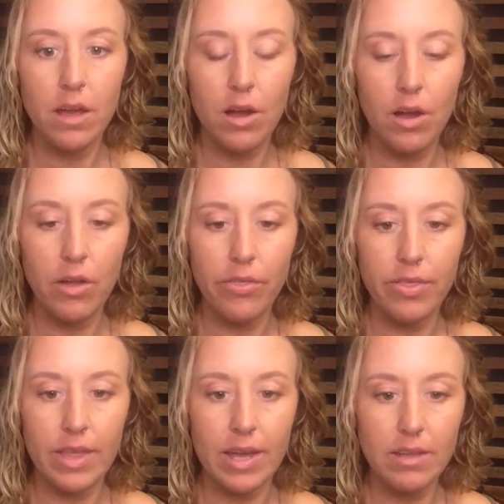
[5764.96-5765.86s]

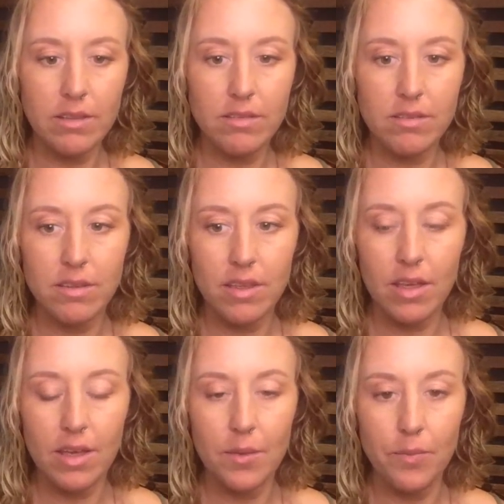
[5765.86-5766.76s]
on that,
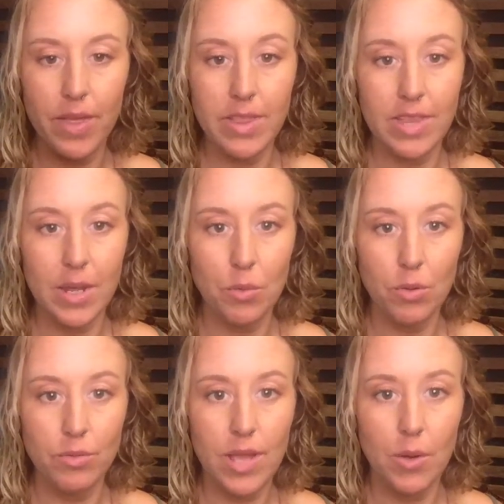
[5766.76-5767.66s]
and then I
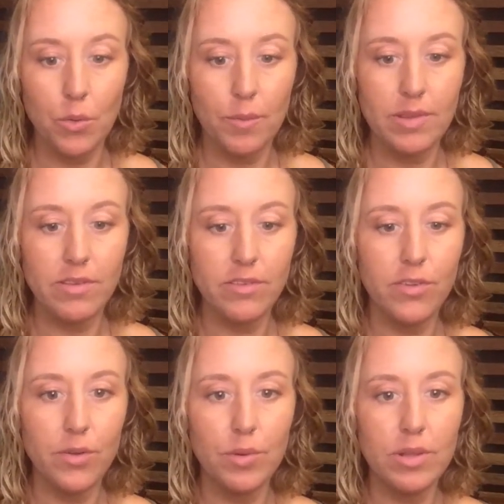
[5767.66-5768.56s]
will message
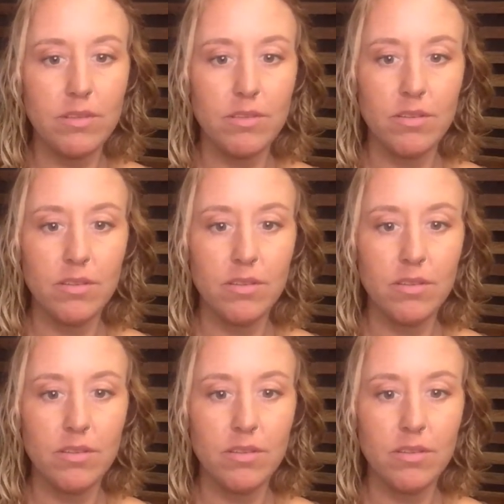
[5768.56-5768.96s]
you and